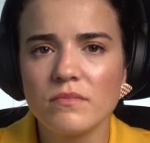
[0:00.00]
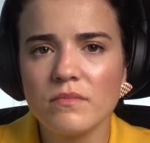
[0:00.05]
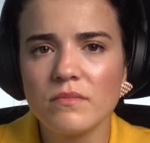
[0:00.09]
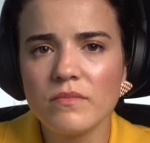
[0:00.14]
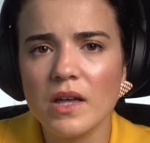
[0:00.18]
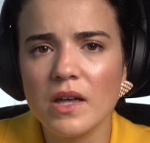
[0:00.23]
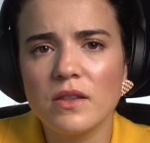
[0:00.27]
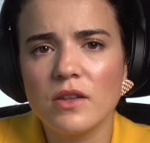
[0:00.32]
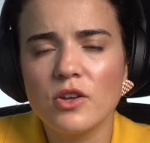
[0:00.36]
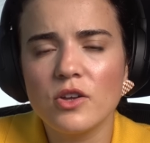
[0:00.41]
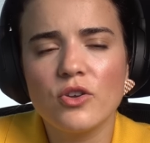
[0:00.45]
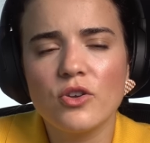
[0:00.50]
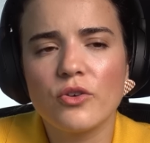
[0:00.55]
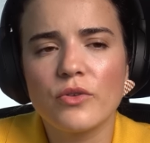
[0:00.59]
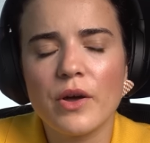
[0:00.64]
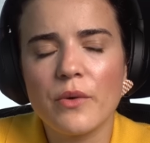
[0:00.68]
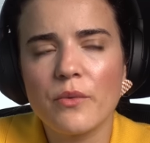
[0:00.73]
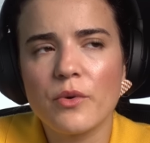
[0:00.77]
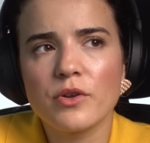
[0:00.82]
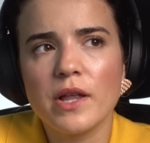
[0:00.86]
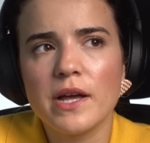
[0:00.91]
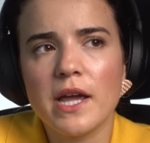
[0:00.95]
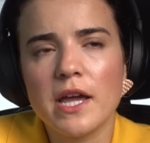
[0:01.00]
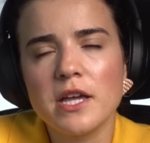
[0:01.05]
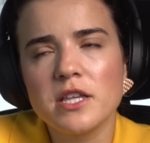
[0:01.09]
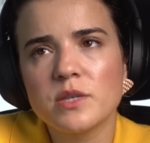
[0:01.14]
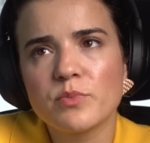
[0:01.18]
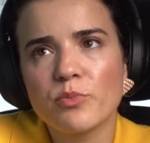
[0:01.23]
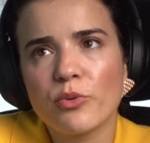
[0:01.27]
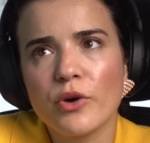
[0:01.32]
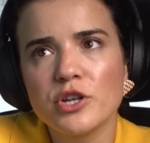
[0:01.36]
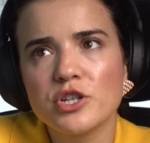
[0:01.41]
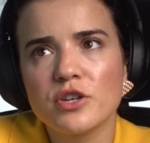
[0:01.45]
that, you know, that were like
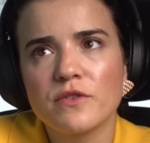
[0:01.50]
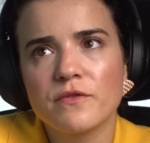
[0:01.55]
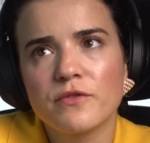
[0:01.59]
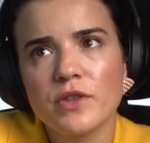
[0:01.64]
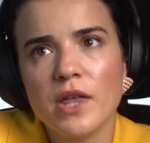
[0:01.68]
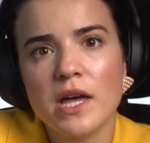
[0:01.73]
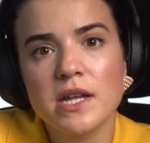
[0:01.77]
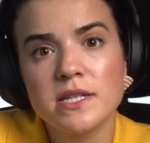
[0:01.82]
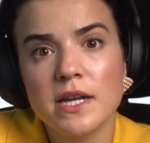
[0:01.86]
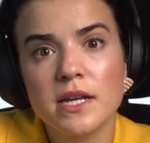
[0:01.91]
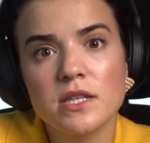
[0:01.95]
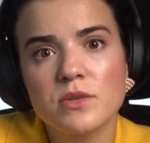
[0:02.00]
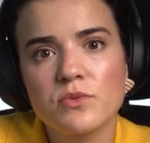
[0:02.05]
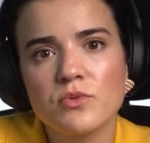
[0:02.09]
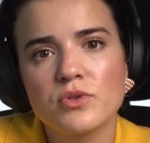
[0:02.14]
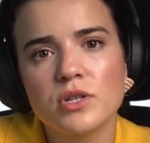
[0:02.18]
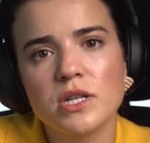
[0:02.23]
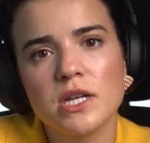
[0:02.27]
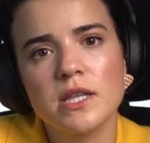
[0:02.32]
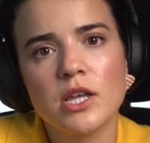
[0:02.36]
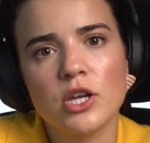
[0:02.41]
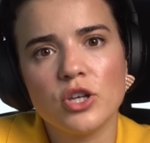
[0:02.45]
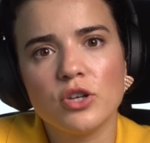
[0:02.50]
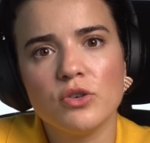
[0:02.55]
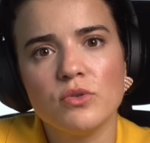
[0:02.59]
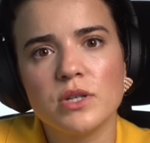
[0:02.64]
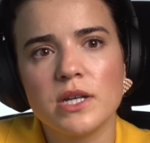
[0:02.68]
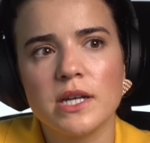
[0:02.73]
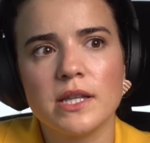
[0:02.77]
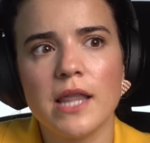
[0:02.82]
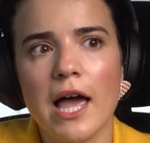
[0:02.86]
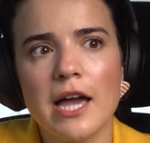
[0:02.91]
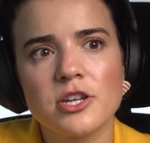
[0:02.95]
inspiration for that dance routine that you
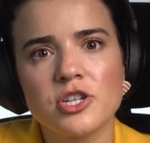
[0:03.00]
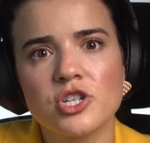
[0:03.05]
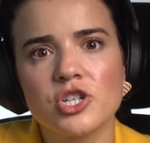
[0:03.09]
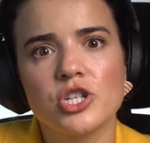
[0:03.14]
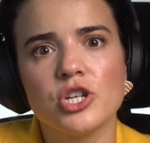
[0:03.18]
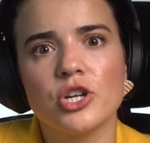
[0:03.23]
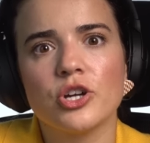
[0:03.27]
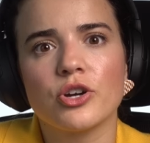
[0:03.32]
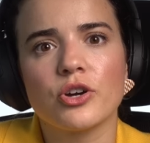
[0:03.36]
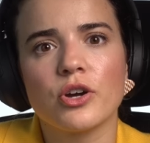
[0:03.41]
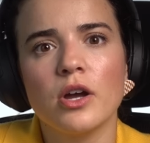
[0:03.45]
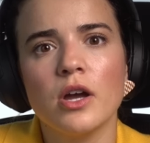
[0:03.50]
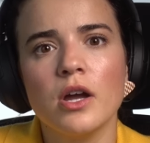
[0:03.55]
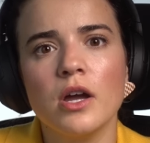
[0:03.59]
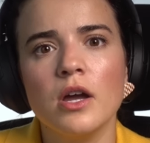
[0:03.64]
did last year.